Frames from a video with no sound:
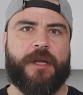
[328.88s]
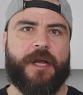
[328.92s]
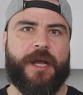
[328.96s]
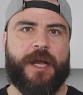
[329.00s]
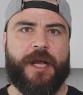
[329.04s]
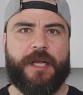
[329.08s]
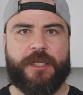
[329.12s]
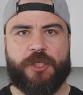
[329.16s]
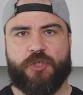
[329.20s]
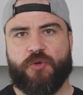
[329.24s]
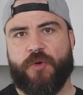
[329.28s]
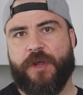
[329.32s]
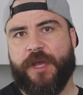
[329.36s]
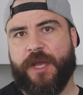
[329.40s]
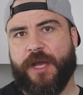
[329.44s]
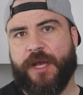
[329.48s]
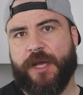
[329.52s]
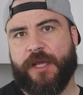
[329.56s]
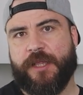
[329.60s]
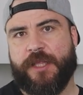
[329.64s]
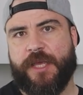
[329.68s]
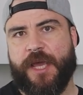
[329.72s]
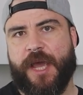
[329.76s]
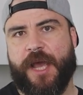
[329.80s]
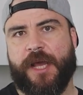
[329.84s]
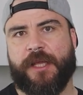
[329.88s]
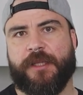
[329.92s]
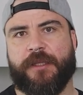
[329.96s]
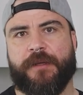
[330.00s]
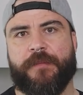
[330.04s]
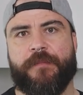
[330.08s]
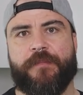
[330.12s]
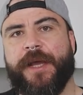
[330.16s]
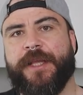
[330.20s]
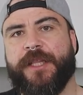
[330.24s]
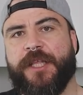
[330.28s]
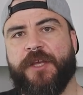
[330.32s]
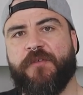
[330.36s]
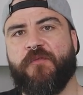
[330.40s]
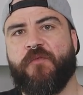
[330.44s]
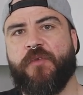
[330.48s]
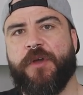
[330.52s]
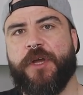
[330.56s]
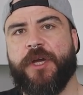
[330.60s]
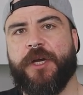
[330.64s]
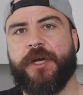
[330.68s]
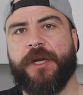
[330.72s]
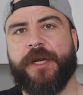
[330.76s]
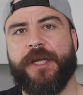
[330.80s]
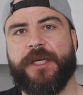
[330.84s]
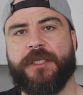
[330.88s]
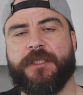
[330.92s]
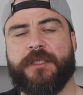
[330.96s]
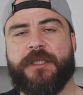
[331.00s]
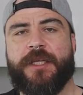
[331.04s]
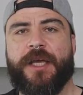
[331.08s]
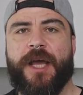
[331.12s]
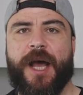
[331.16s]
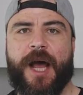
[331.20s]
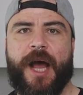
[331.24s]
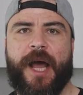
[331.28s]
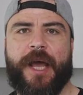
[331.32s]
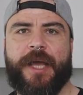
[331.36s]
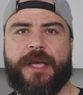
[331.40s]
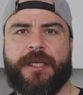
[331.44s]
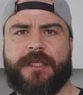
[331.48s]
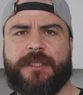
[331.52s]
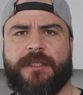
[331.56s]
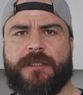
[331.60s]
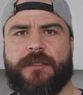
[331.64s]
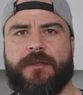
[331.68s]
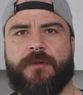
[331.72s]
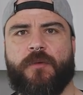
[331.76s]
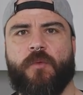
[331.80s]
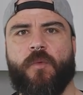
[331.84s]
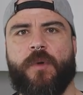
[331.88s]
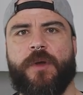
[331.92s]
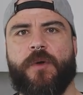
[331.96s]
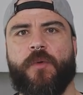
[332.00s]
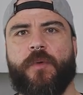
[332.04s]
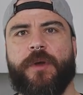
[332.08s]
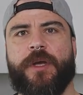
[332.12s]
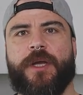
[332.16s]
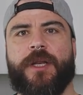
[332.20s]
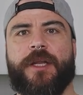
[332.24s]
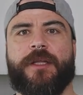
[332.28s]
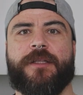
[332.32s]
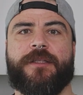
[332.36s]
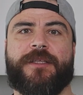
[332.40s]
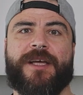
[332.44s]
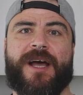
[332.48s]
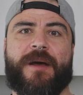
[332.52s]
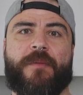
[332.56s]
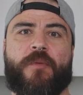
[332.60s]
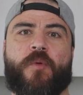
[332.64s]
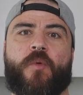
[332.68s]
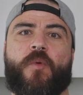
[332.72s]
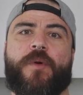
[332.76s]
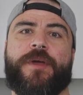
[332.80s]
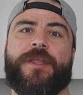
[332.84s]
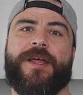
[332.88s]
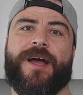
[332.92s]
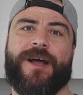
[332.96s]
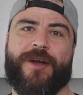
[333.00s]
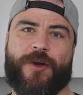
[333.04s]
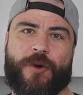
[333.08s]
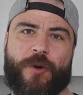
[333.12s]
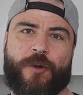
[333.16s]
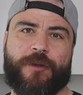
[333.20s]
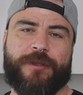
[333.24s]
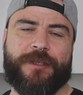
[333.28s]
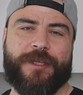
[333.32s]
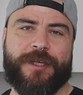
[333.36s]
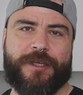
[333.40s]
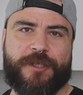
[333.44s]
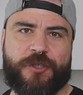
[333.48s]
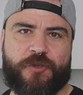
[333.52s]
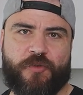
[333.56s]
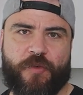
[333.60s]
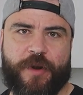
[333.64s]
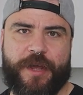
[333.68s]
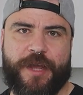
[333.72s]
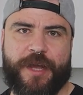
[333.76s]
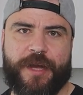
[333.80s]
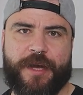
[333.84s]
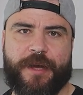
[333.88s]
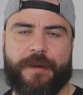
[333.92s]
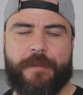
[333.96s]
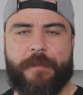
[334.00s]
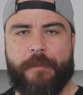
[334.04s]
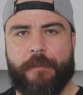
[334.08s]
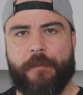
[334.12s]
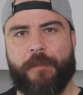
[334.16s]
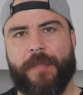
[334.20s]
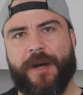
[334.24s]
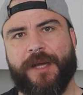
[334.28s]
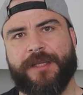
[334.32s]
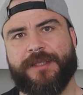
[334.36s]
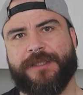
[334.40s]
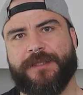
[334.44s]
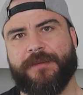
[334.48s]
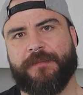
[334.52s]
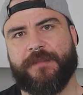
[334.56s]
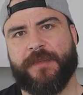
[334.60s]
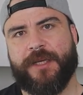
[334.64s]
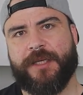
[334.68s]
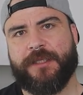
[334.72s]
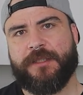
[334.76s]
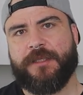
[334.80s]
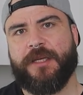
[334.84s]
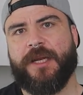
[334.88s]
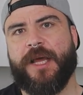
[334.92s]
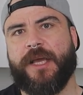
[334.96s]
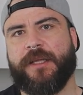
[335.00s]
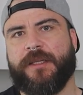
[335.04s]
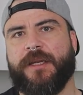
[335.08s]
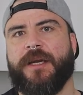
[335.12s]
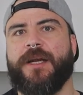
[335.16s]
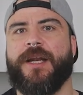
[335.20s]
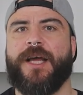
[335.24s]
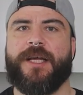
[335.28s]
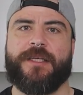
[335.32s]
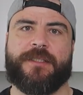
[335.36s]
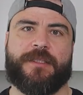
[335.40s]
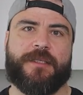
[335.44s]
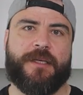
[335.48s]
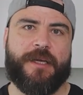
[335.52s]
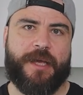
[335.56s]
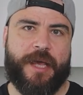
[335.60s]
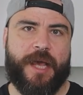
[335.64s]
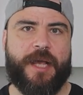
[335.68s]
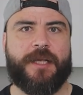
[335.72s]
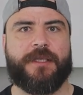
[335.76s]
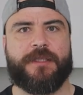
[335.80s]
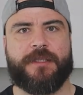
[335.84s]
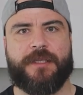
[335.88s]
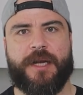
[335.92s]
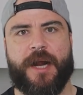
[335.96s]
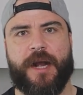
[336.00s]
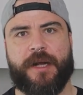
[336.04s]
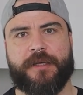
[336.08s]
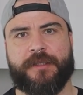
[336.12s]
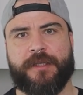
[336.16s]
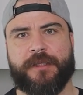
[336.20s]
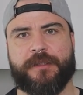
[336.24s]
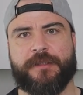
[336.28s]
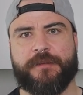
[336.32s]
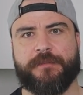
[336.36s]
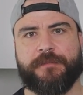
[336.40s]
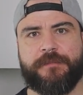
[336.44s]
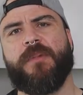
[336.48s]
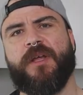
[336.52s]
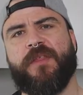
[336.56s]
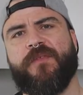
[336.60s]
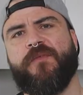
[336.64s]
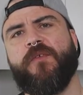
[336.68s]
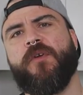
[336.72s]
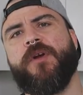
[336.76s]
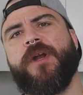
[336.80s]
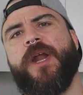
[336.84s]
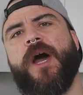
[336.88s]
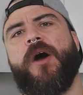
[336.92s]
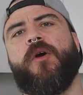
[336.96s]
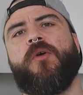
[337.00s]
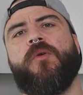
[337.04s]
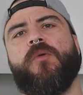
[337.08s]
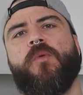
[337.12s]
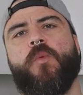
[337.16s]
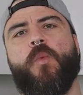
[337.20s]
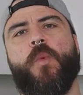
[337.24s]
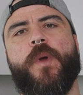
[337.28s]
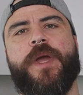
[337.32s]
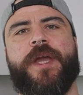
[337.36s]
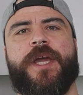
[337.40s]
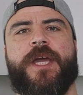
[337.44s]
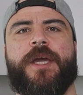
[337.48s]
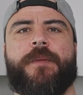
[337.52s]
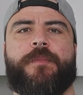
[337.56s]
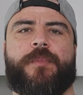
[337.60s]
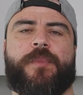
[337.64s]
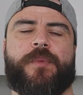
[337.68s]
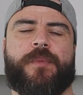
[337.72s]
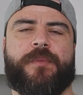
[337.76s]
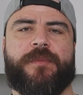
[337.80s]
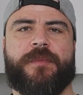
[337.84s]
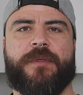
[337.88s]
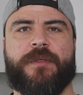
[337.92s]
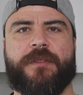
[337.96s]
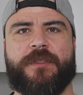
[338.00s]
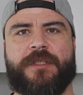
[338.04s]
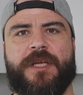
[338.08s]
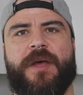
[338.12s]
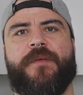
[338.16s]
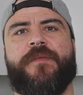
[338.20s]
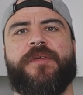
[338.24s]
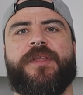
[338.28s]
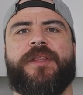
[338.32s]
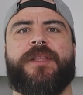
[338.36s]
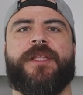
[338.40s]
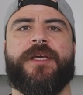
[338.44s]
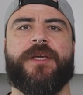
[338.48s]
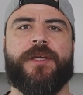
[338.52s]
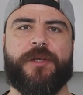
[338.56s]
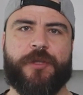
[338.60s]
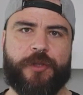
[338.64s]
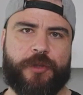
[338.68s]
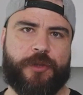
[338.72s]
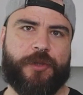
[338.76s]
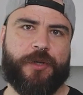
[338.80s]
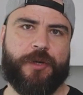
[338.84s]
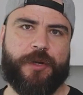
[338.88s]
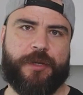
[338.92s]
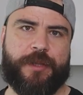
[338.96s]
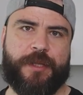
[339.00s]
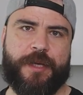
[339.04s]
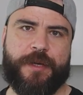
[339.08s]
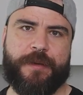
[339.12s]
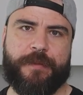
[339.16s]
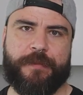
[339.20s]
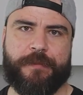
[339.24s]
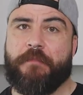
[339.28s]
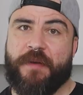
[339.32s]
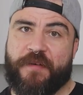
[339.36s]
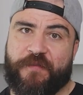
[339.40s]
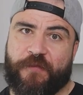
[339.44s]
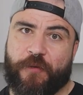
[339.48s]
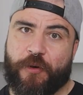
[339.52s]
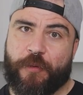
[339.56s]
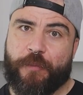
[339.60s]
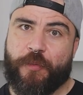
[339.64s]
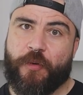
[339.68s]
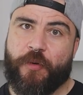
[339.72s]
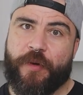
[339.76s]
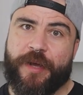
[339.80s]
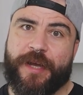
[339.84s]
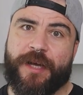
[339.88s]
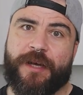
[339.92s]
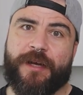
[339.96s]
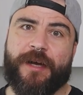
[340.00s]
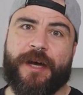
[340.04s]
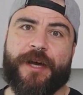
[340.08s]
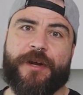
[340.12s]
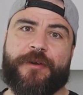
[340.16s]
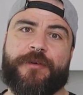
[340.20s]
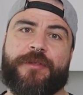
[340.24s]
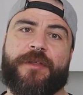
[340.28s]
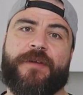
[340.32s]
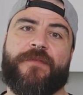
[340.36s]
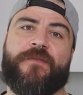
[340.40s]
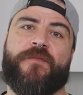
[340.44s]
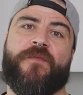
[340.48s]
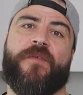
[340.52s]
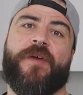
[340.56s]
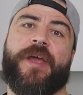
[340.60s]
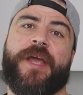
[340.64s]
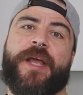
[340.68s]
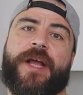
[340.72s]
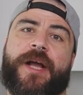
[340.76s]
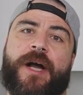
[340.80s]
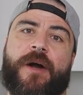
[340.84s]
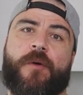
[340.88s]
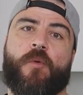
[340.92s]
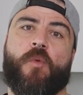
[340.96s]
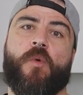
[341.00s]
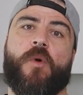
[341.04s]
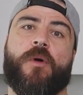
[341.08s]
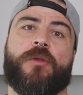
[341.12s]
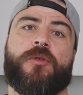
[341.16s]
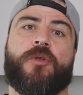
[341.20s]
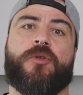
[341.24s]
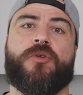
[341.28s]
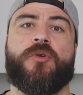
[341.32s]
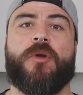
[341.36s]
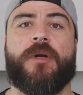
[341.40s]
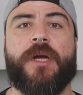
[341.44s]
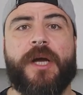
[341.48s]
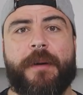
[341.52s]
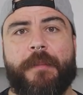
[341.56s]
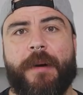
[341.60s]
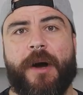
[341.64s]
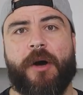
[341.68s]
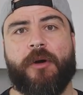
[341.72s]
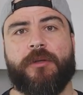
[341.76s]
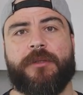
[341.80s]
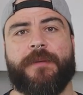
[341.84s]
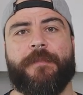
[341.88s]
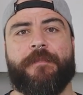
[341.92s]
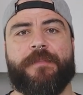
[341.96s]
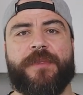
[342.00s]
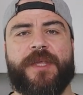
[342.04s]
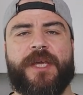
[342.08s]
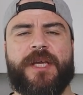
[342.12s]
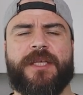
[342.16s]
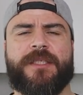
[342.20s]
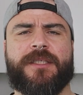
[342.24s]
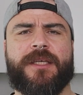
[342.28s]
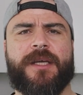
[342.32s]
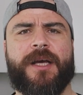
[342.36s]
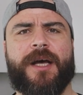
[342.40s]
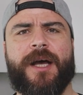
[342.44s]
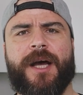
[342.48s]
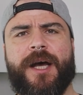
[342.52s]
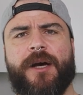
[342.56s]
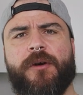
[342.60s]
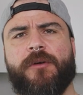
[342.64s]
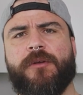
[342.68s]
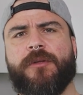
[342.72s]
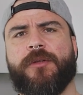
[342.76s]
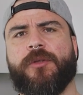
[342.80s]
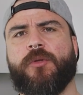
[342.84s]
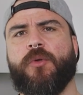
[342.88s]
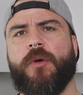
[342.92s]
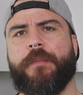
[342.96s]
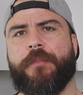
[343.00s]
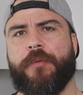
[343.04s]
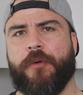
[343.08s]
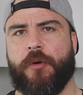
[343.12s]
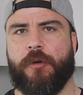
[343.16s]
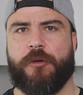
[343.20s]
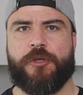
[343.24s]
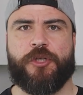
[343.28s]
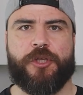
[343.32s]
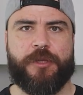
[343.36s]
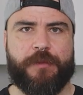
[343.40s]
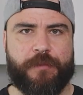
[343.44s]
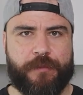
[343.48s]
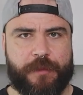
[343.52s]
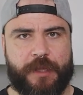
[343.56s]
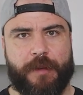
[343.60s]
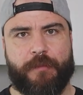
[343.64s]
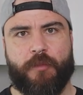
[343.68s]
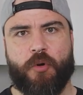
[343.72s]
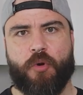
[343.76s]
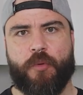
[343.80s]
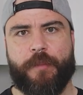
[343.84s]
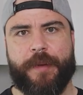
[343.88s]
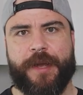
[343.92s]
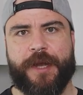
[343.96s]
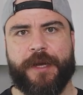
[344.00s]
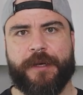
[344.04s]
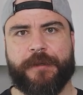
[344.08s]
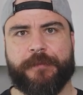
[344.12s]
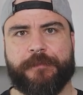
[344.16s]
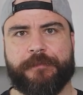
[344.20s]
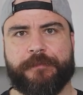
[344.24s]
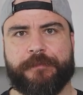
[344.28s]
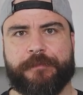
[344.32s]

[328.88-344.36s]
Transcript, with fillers: uh, drink at the end. And if we increase the ice, we will end up with a colder drink, but a slightly less extracted. But for now, we keep 70-30. Before brewing, another thing I want to talk about is how to approach the blooming.